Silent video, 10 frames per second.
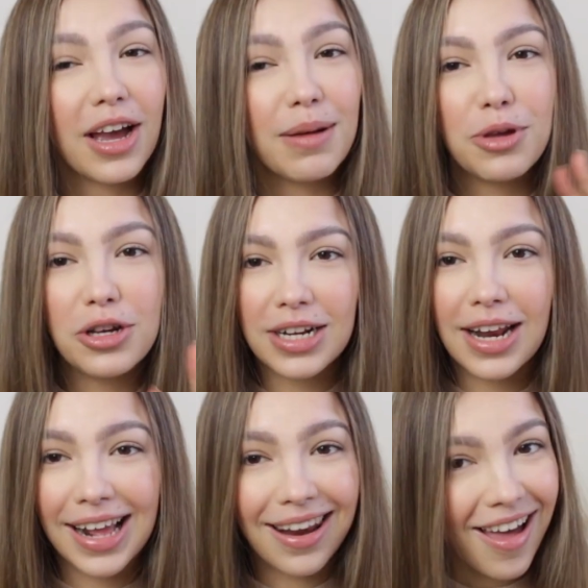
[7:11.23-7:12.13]
I'm usually
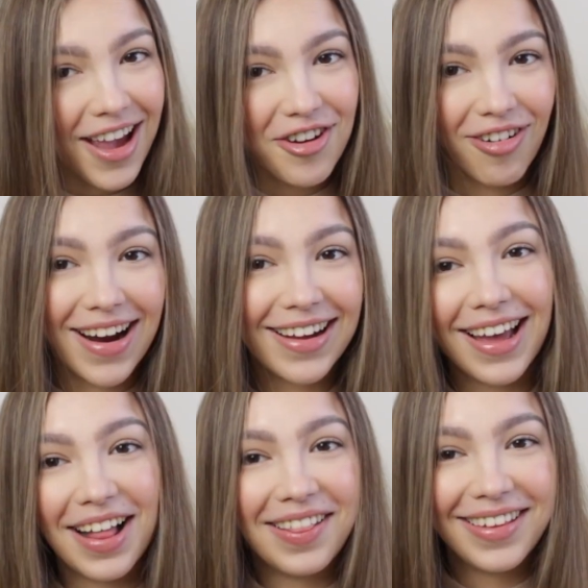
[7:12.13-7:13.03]
like a light grey
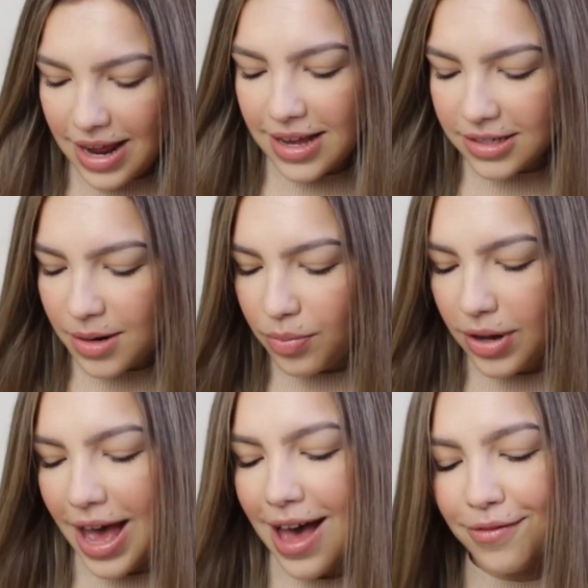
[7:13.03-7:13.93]
girl. Next up
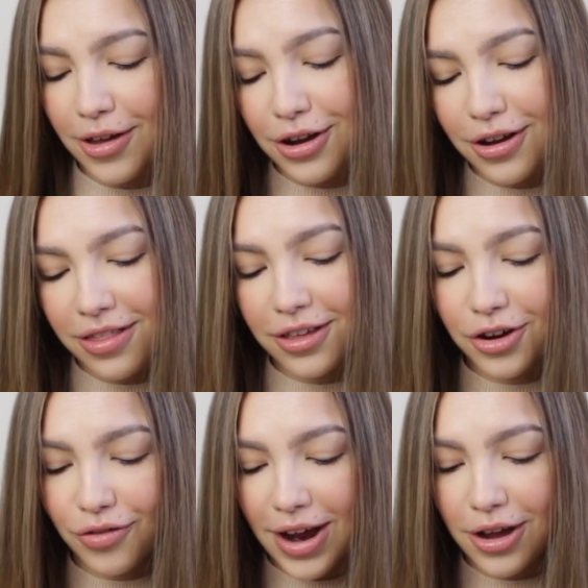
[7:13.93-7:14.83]
we have another
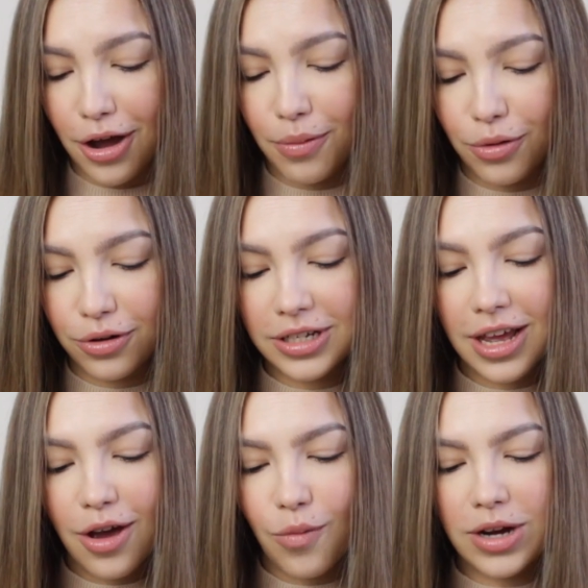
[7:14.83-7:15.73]
grey cohort,
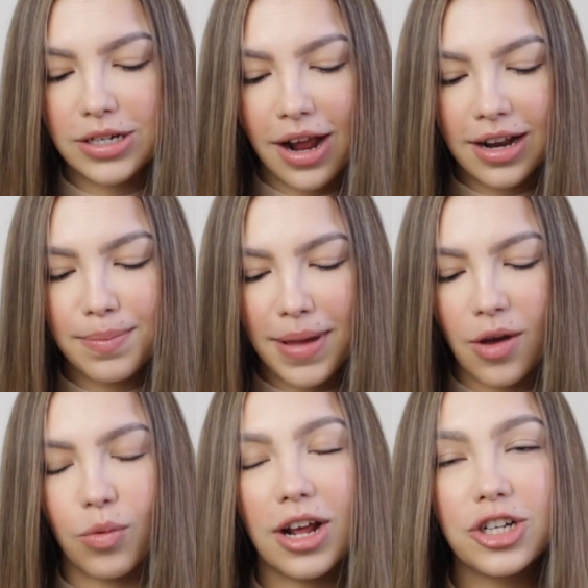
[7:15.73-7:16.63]
which I'll
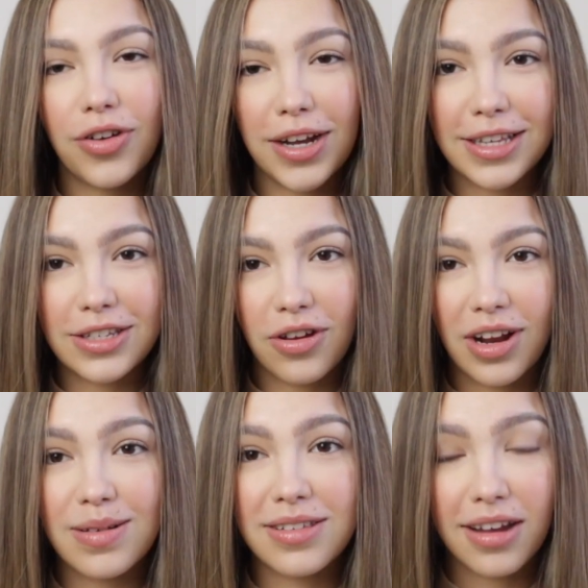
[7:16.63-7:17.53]
admit when I tried this on
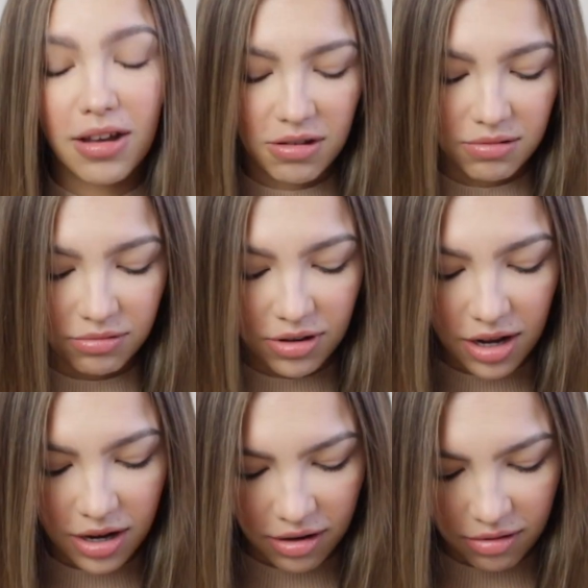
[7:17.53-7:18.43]
I was like, oh
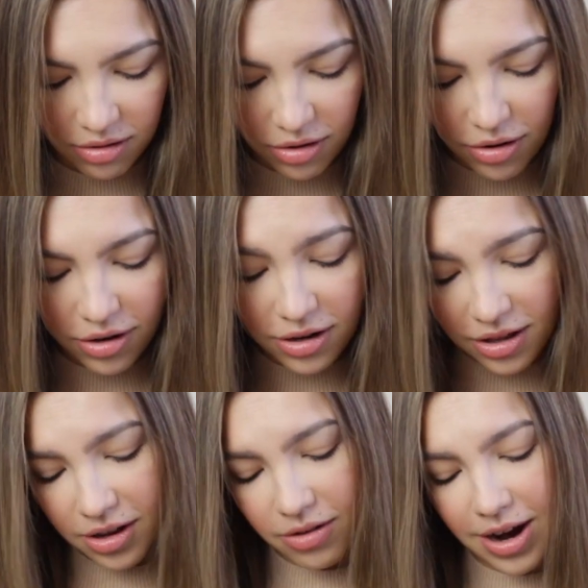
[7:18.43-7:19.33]
no, not
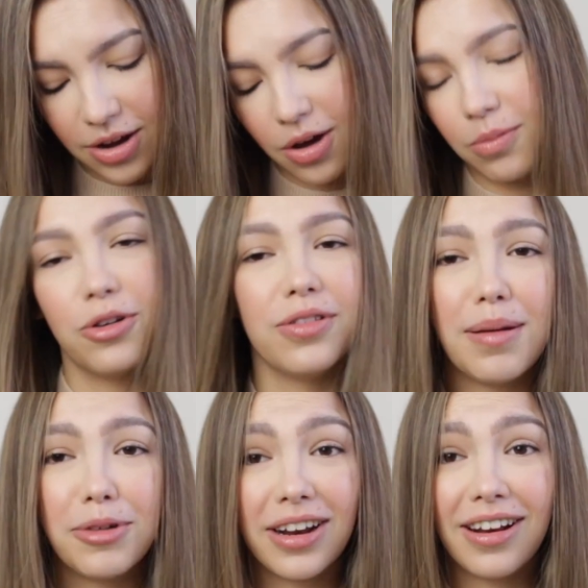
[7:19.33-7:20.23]
another grey cohort that
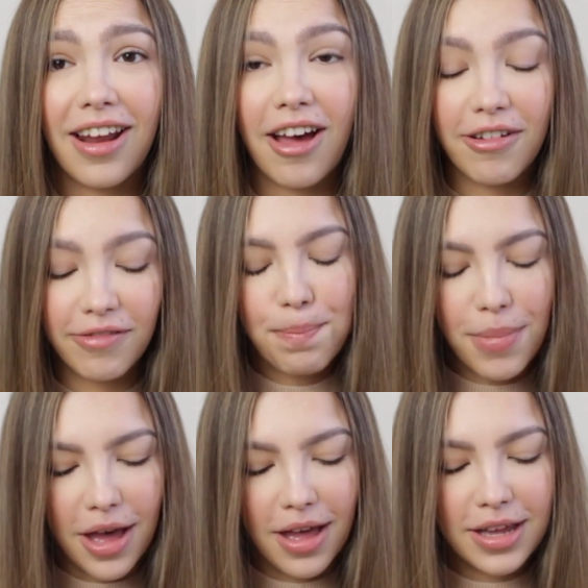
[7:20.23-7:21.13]
I'm gonna love,
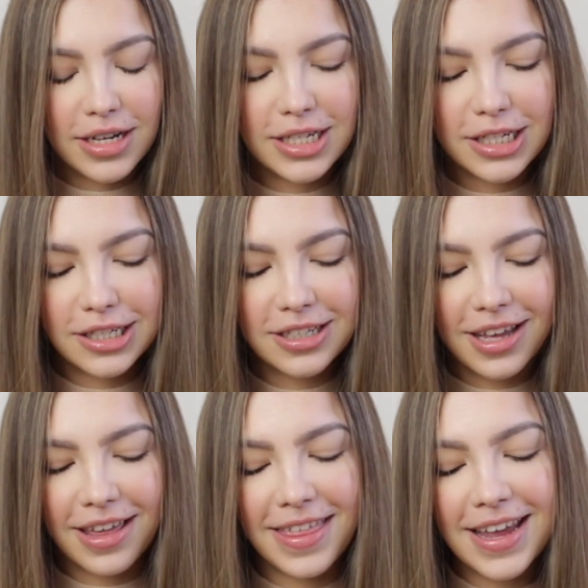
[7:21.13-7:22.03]
but
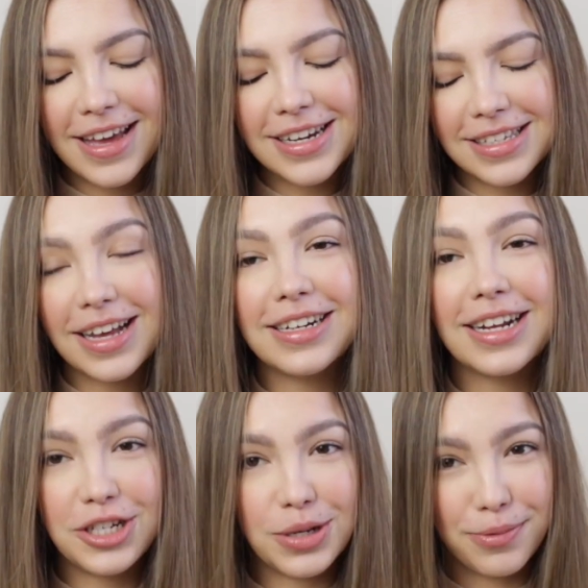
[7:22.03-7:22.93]
I think I decided
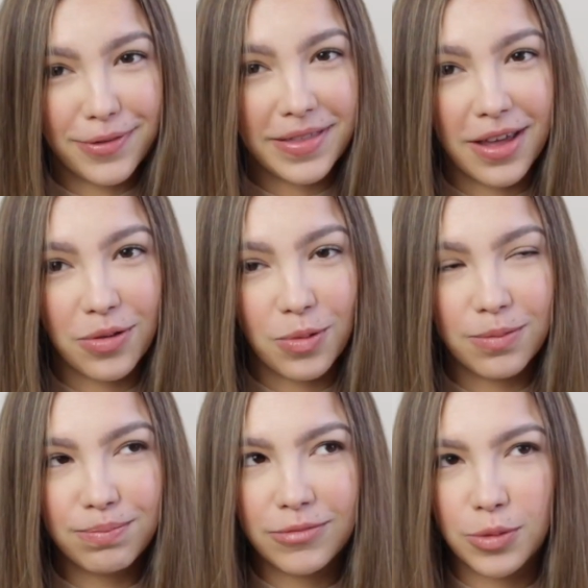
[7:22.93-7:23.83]
I do prefer the other
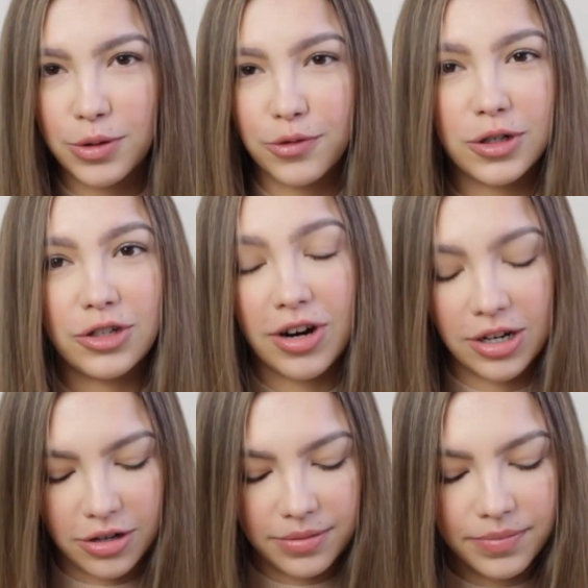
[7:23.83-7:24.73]
one, the one I've already
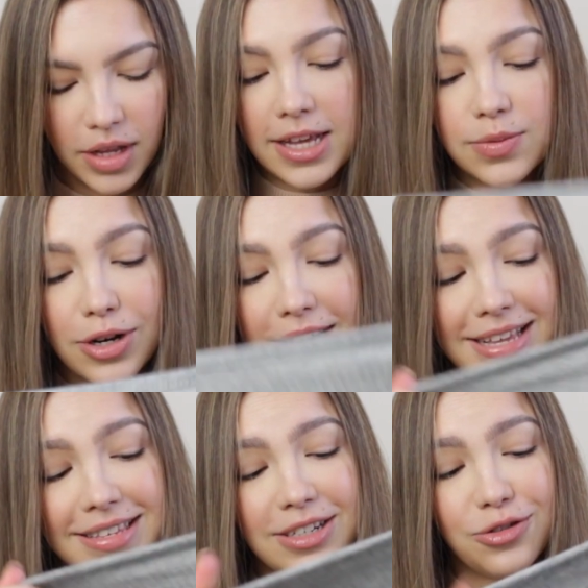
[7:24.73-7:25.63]
tried on. This one
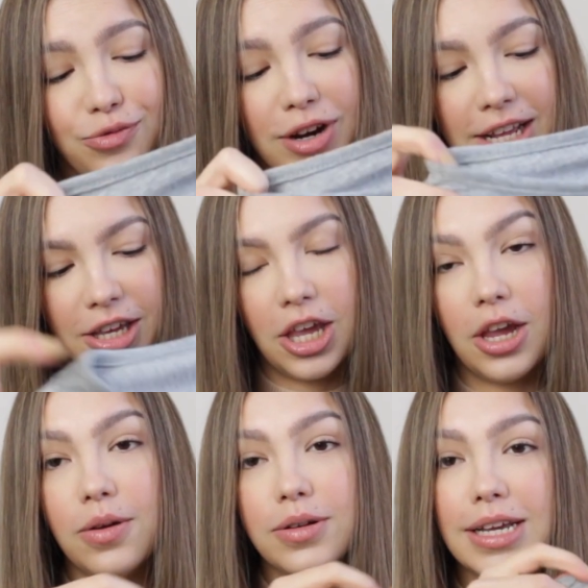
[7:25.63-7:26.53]
is still really
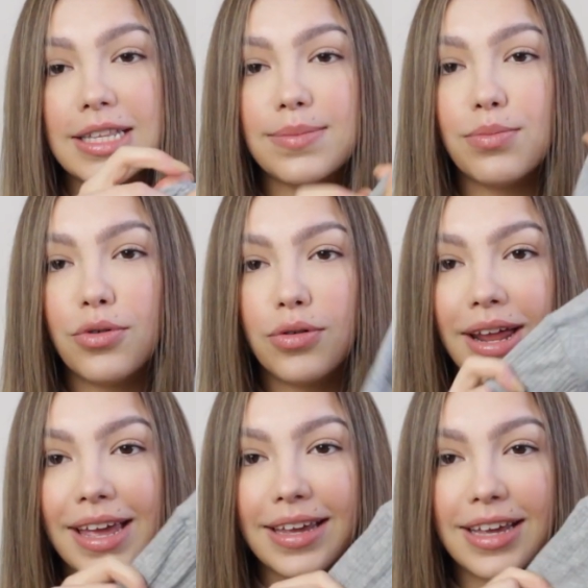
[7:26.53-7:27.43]
cute. It's more
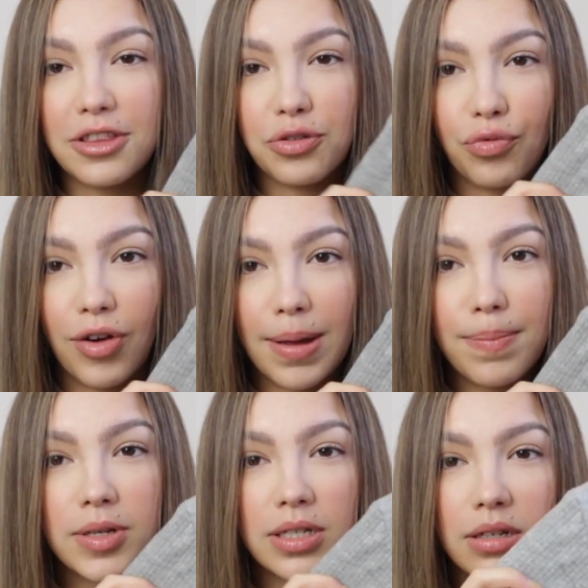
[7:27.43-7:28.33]
like it's
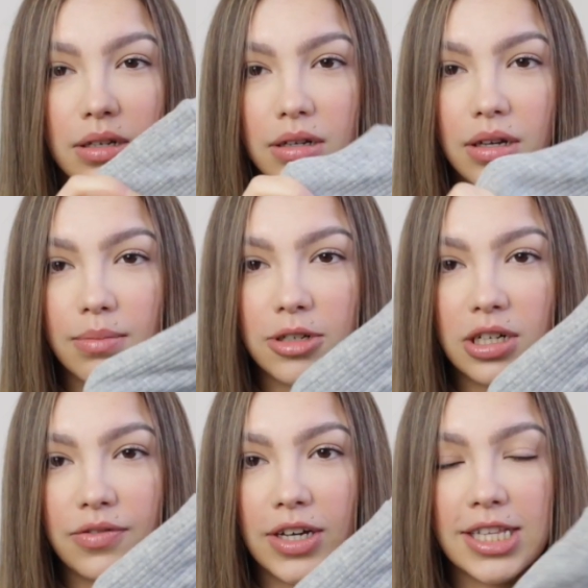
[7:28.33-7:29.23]
ribbed, um, I don't
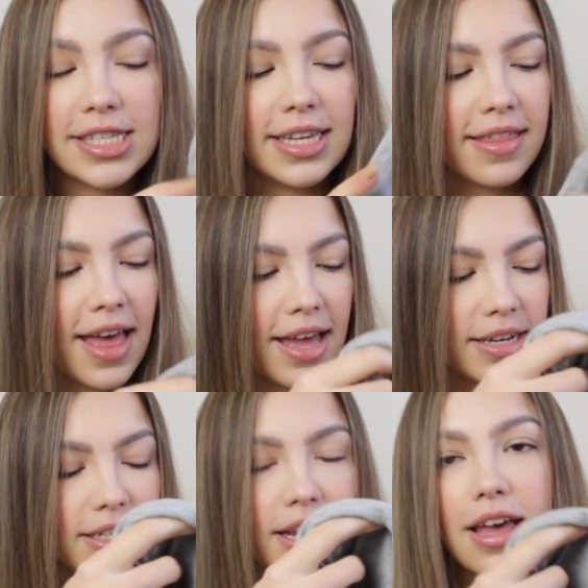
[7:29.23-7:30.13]
know if you can see
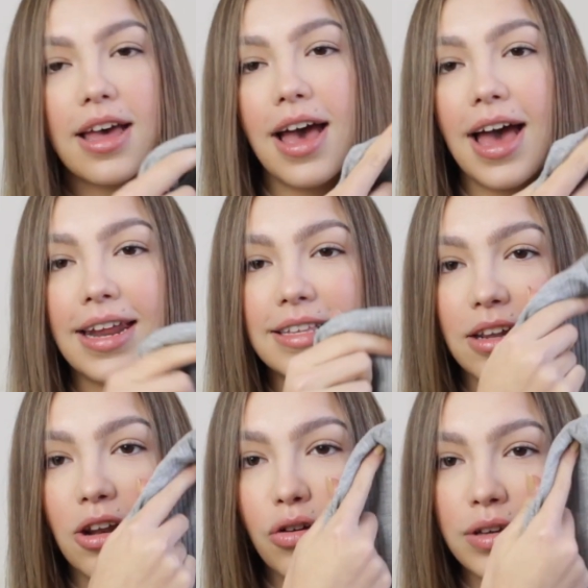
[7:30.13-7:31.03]
that, and it's
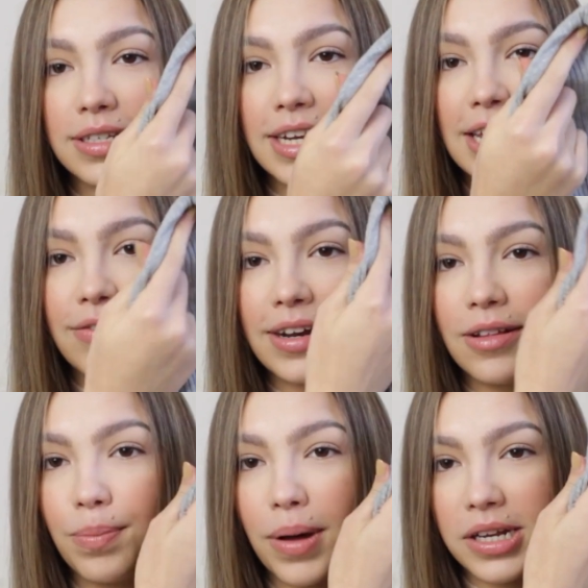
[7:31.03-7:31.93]
a long sleeve and
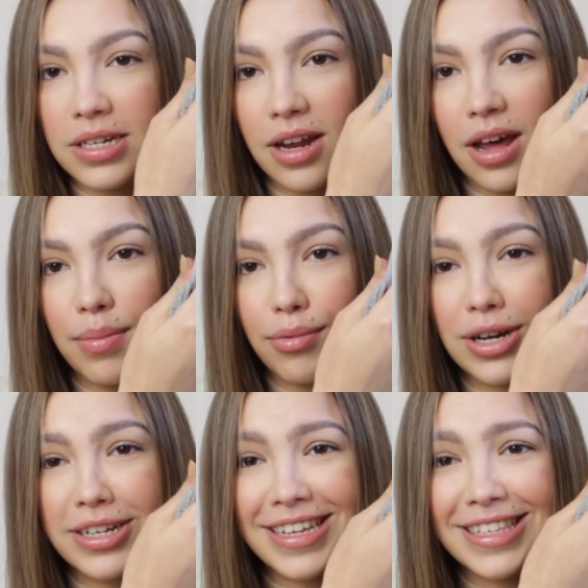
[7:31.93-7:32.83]
little button up,
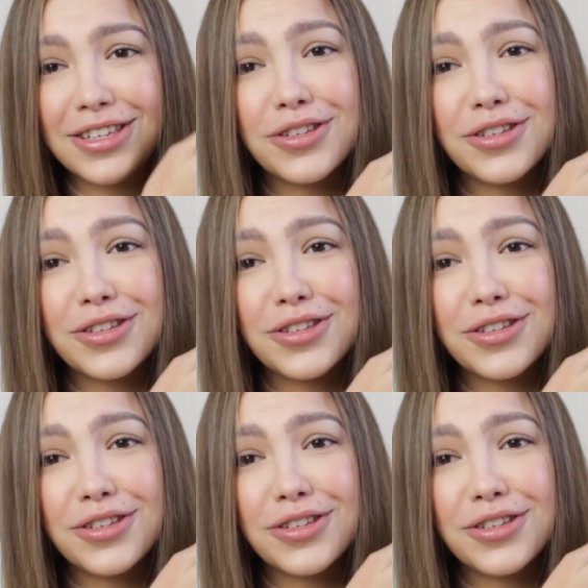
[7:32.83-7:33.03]
which is